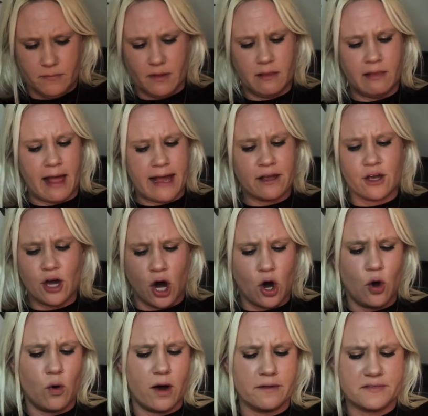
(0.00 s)
Let
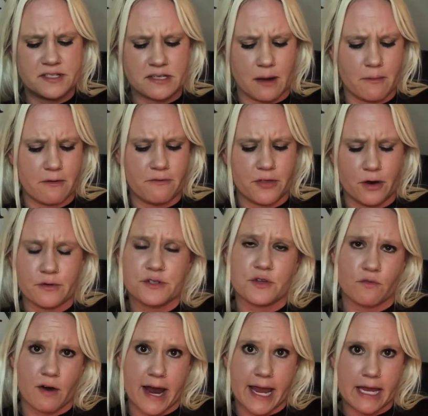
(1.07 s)
go of some of those
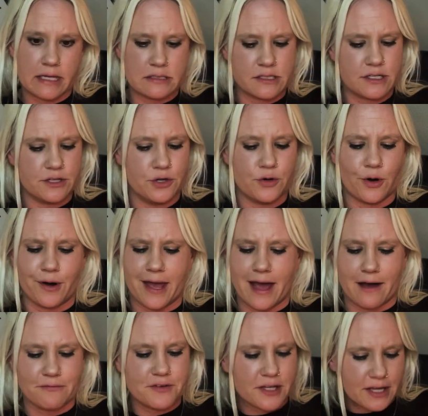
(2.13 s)
reins. You don't
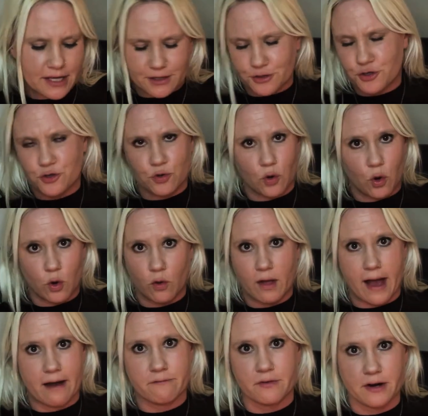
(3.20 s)
have to control
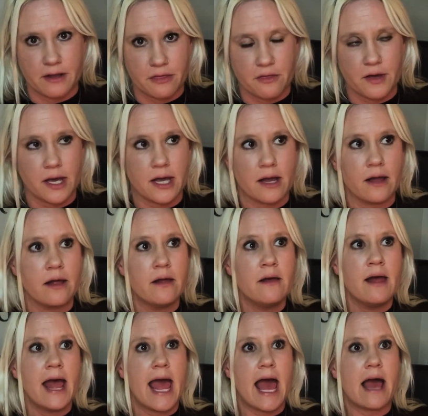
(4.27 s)
everything.
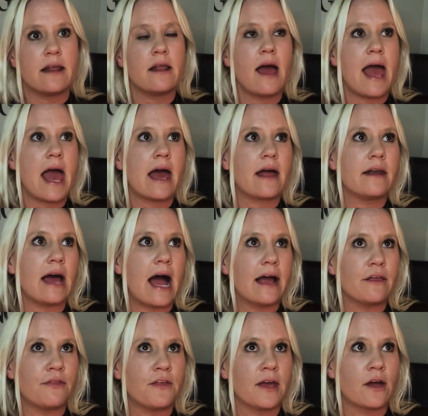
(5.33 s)
And
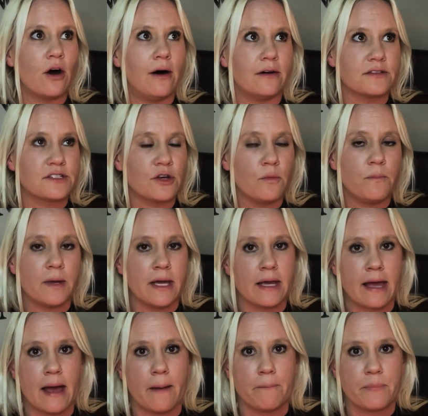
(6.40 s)
I think also
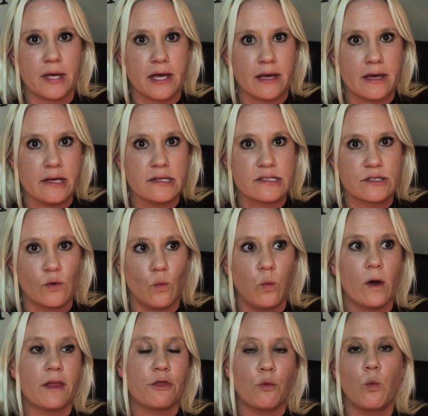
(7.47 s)
being at peace
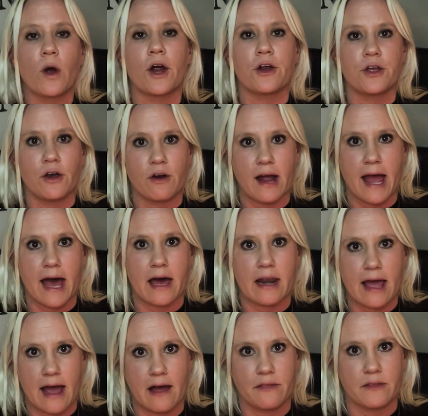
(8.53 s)
with where you're
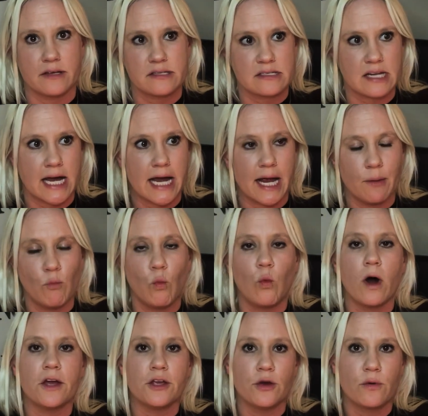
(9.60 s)
at this time,
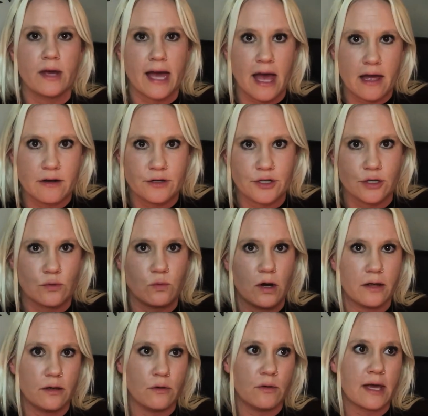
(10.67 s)
what you can do,
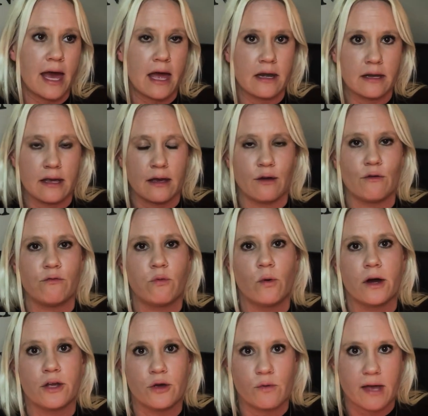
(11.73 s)
what you can give,
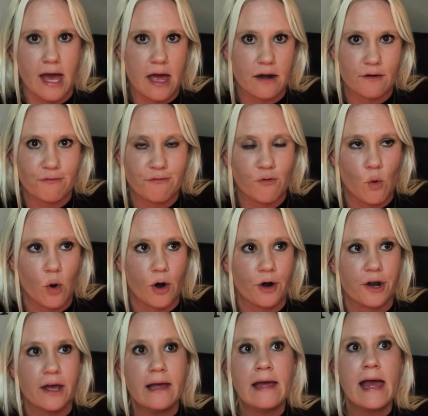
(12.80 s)
what you can
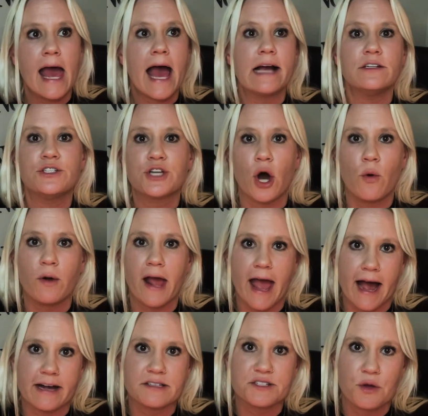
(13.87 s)
afford, and don't
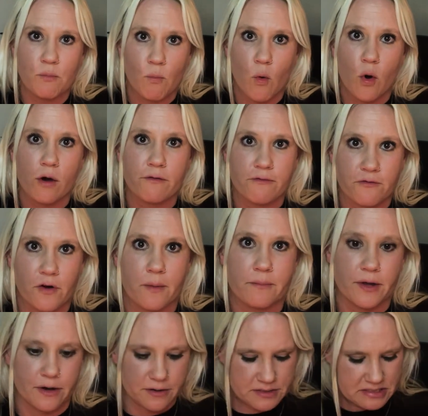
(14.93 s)
ask more
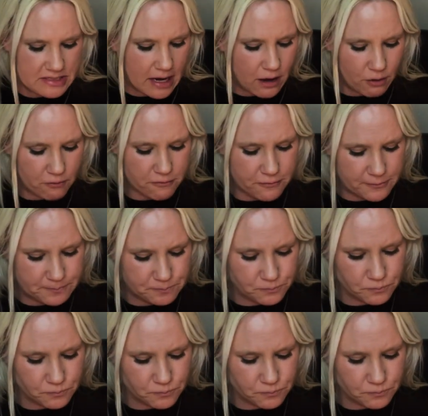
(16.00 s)
from yourself.